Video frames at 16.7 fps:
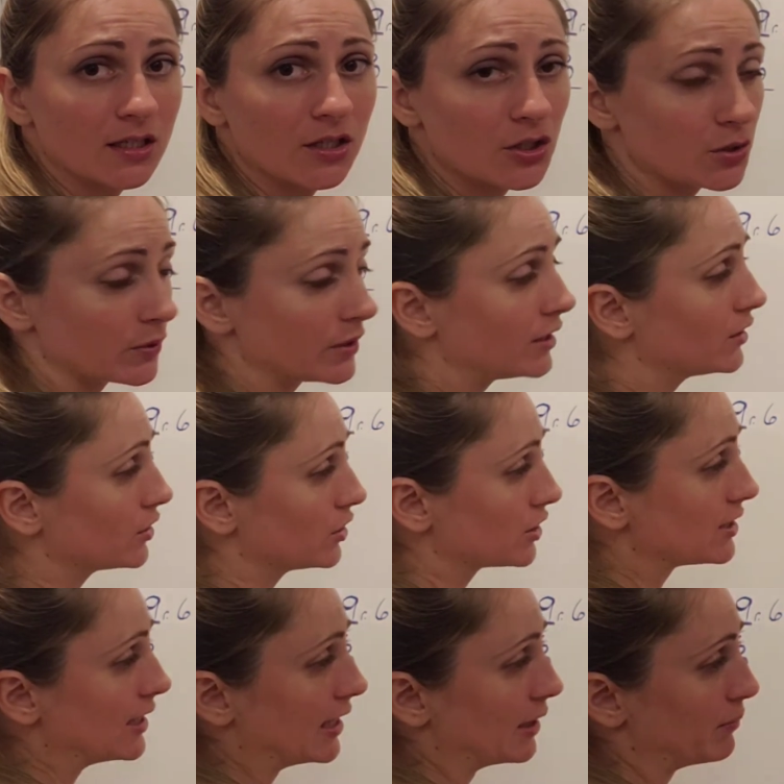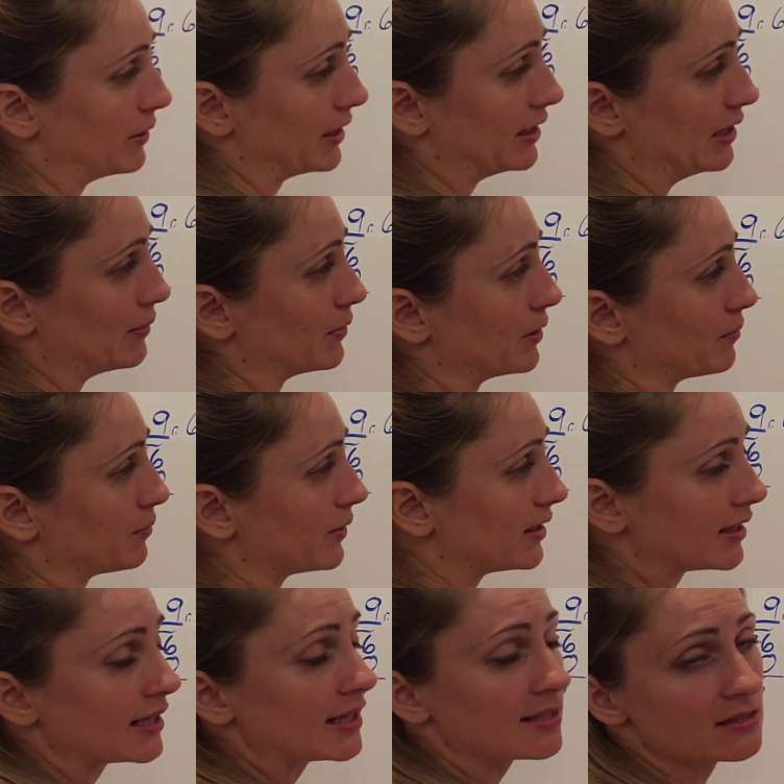20 looks like a big number,
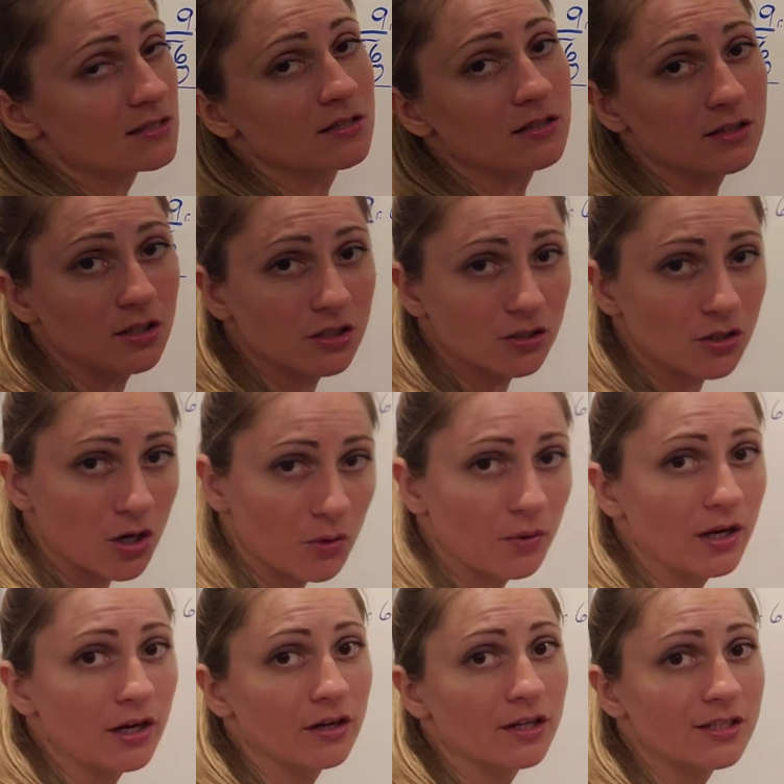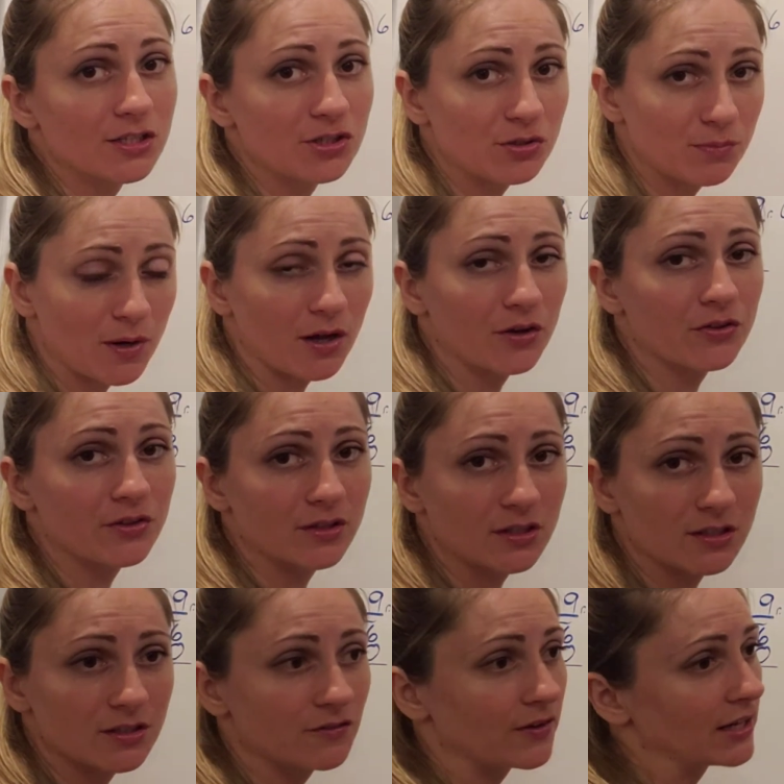but it's lower, it's smaller than
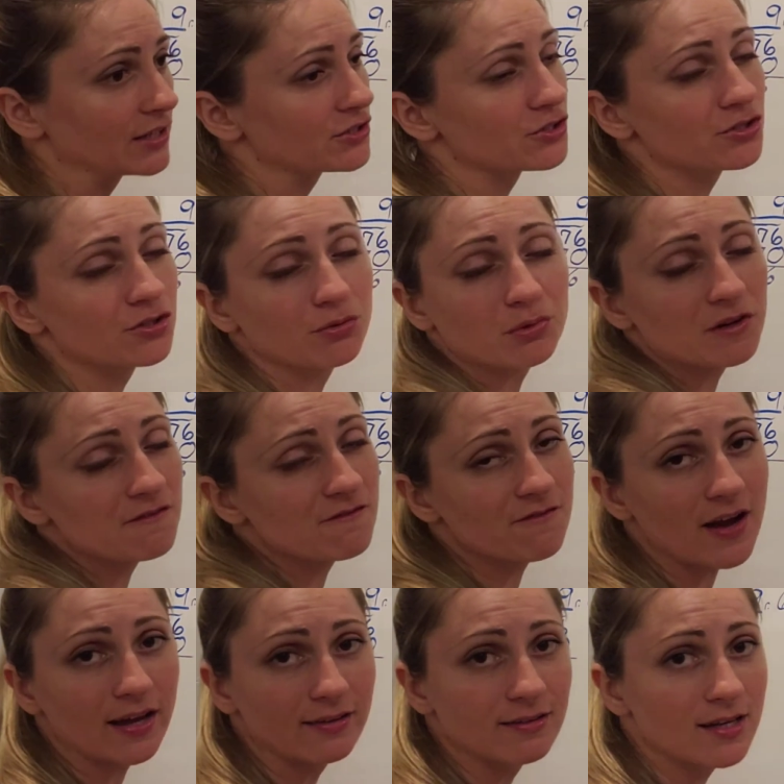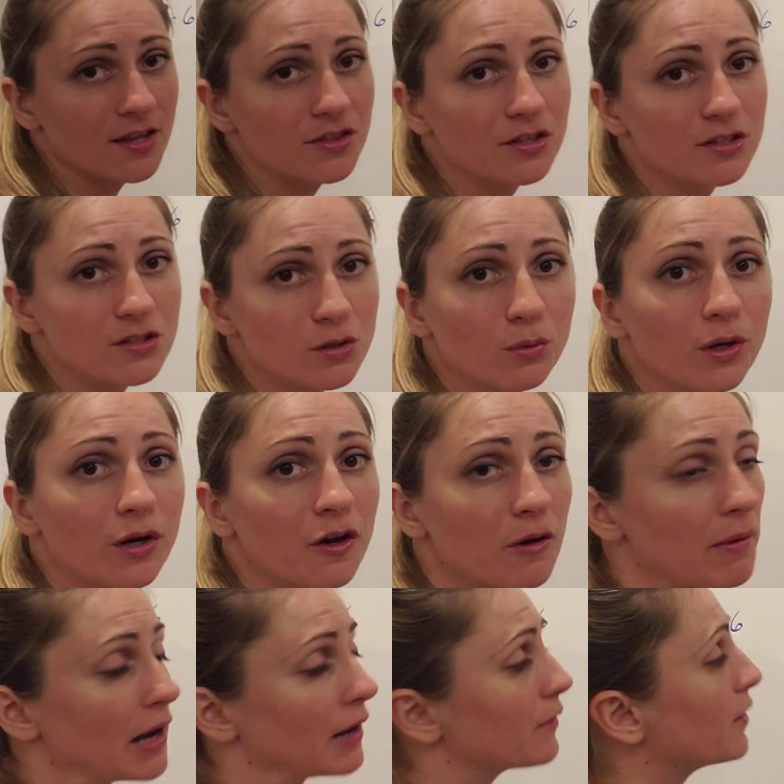the divisor, so we're fine, nothing to worry
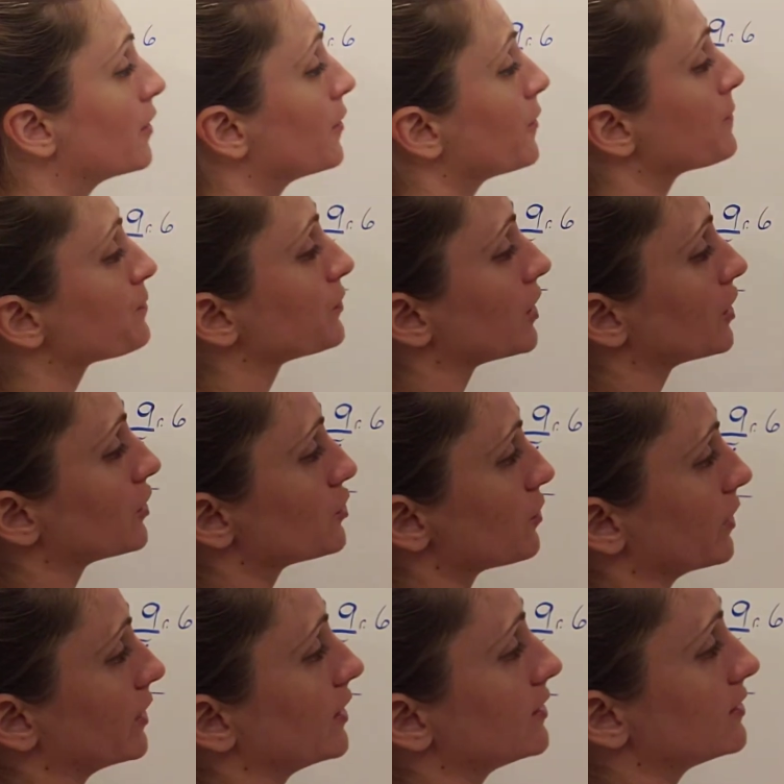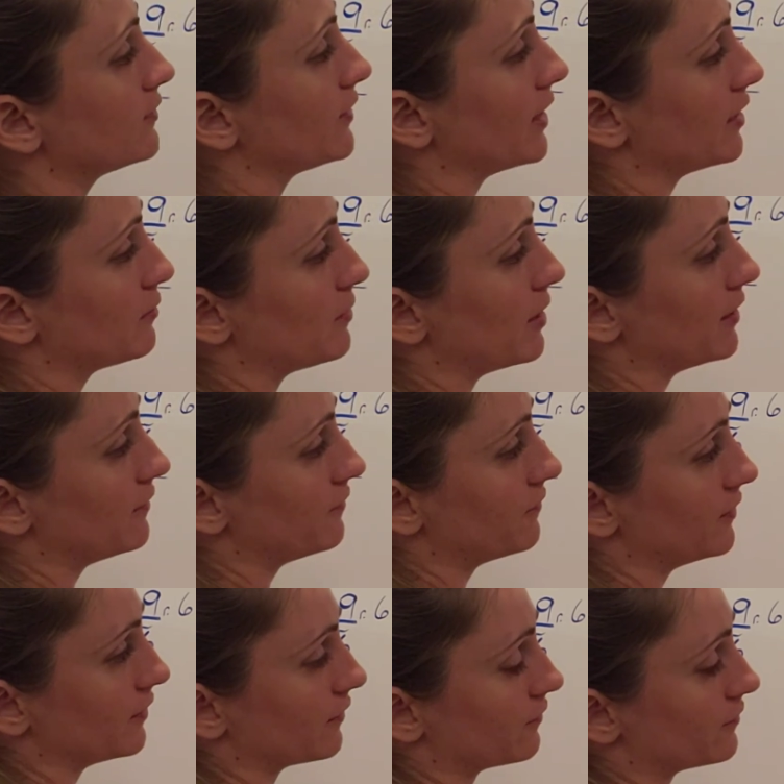about. 20 divided by
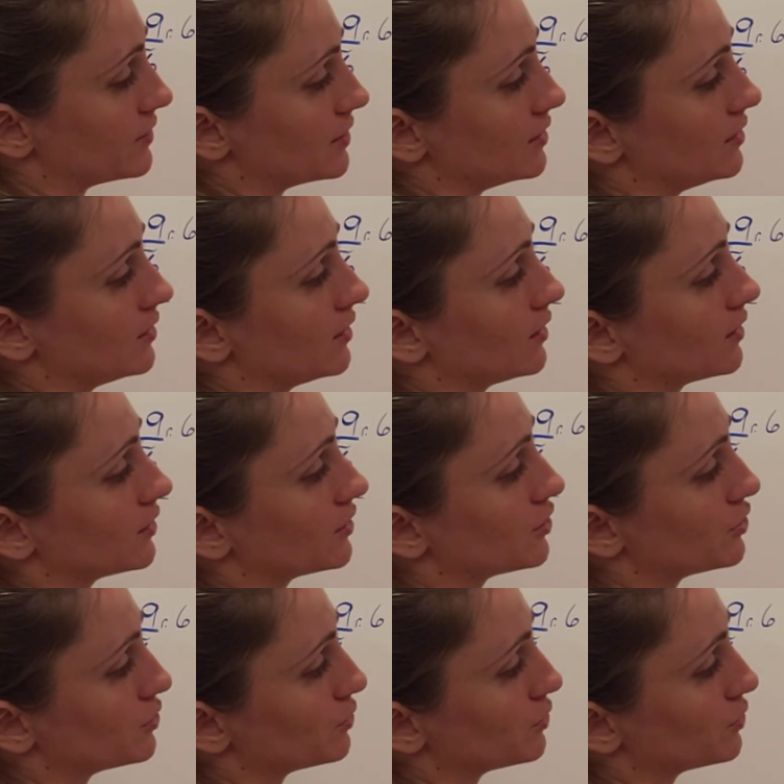50 is too